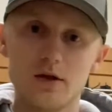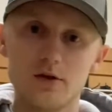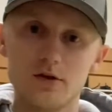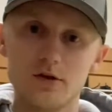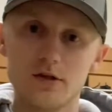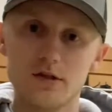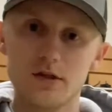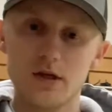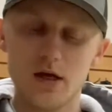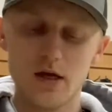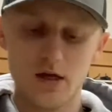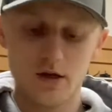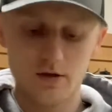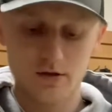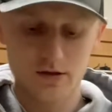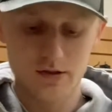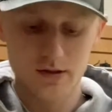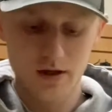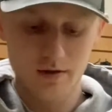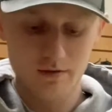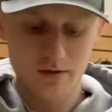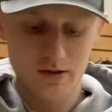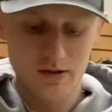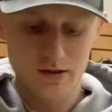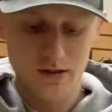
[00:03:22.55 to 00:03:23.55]
You just take your
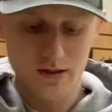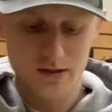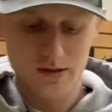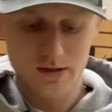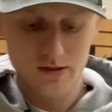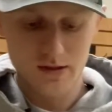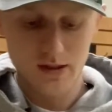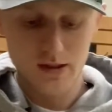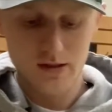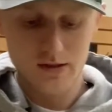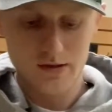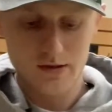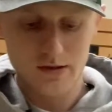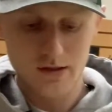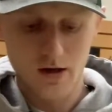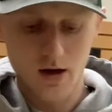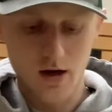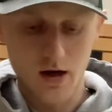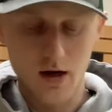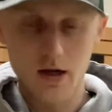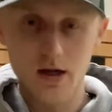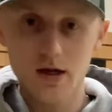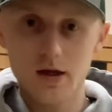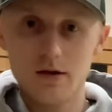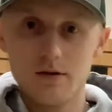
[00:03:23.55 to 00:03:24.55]
7/16"
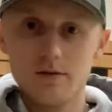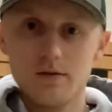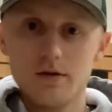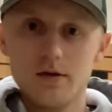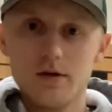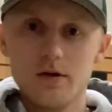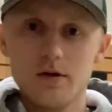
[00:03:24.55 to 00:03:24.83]
socket